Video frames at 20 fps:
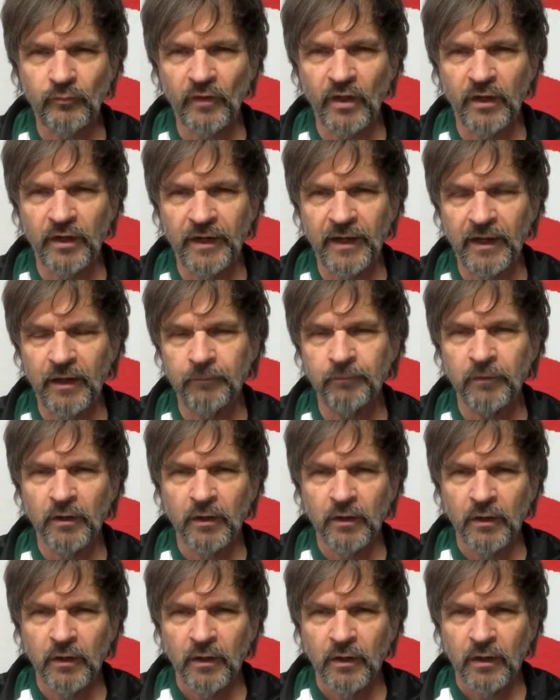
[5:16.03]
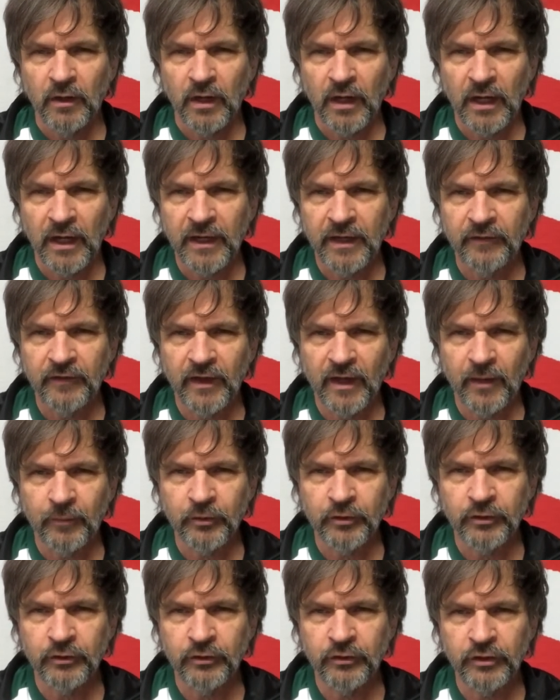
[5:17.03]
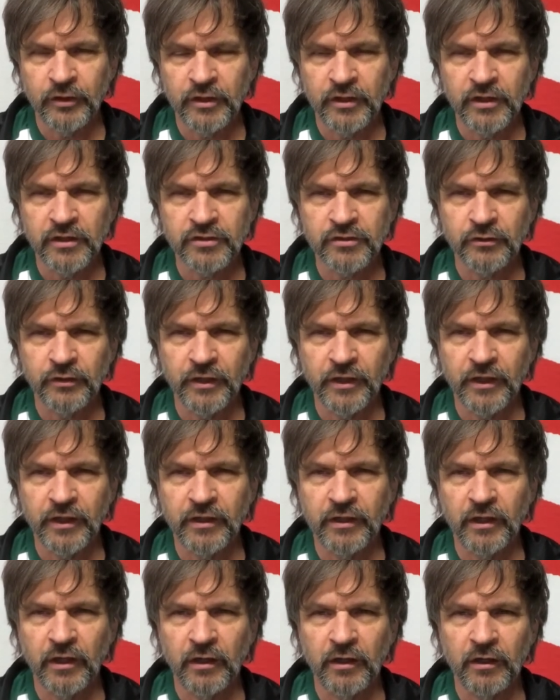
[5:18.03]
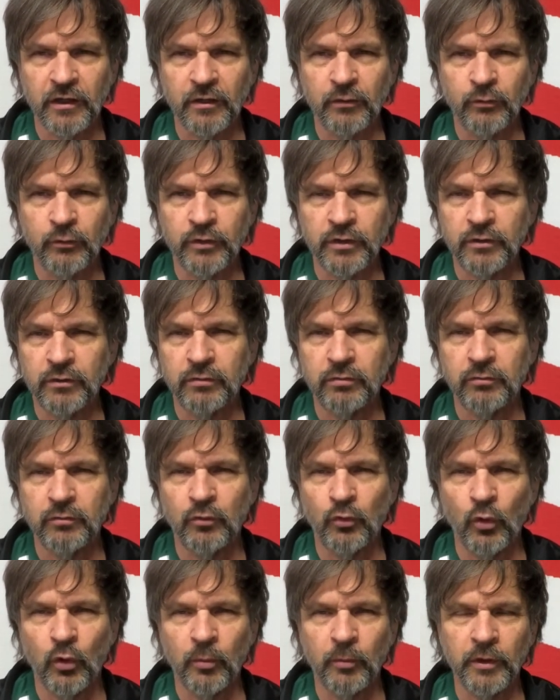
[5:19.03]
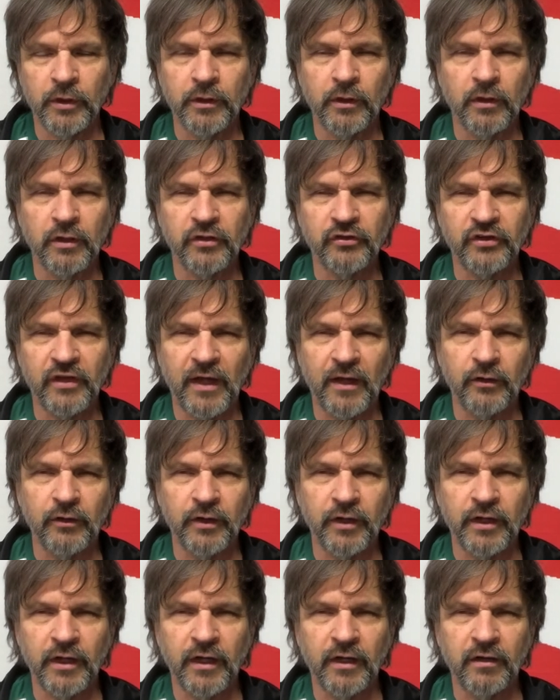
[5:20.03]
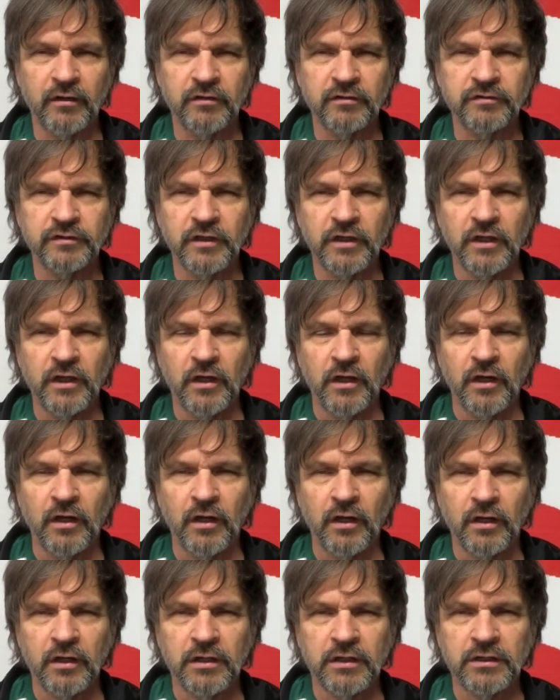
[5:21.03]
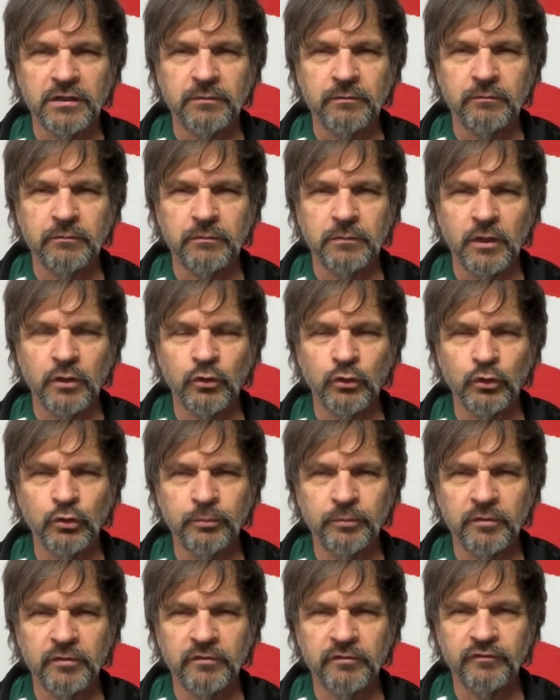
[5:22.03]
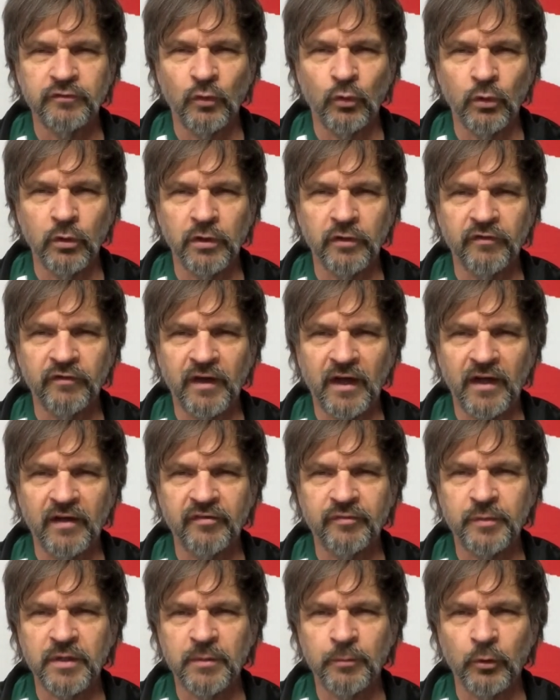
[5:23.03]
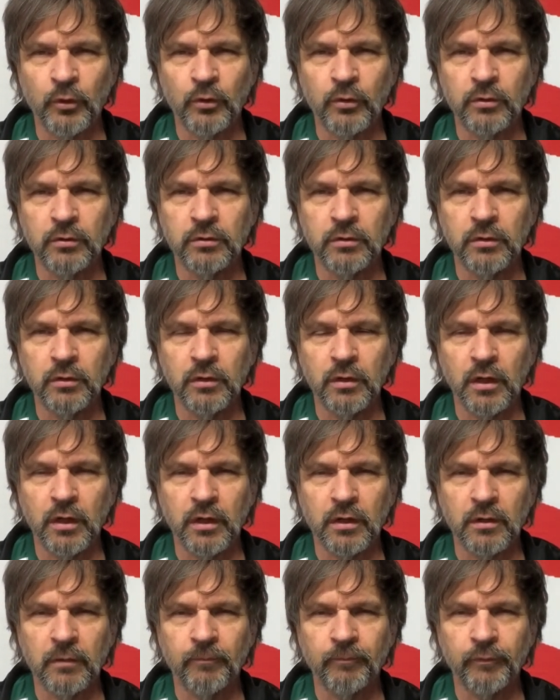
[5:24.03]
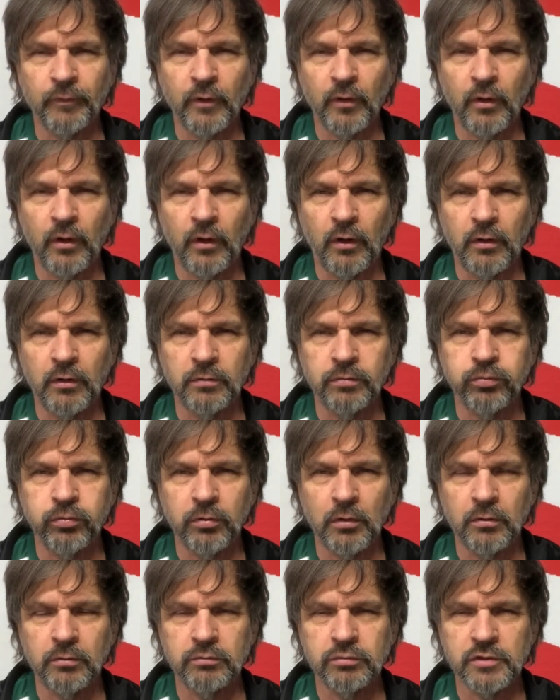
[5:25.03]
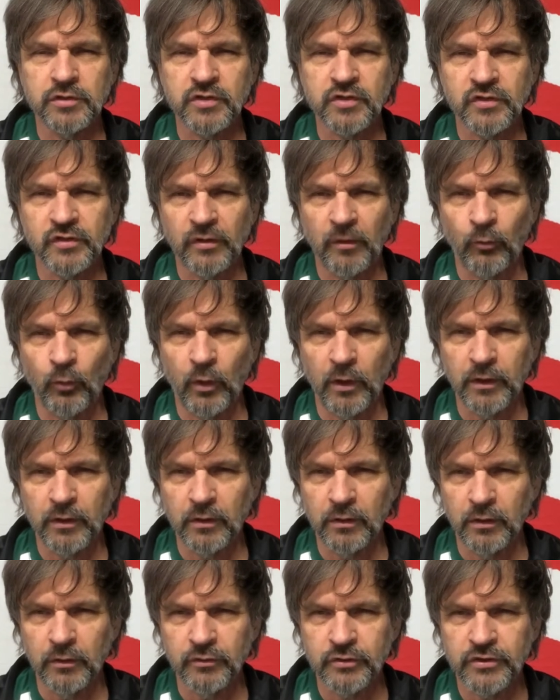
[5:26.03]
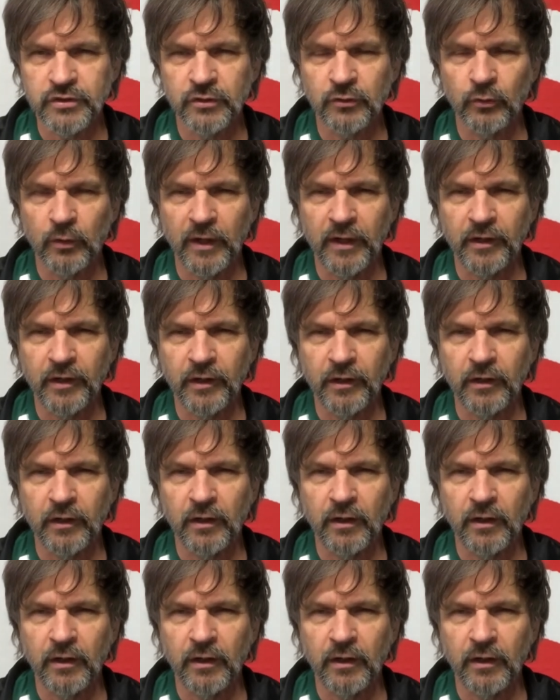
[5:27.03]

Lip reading: Now, I had the opportunity yesterday. We normally on a Saturday have a group of 4 to 5 people, all somewhat close in rating.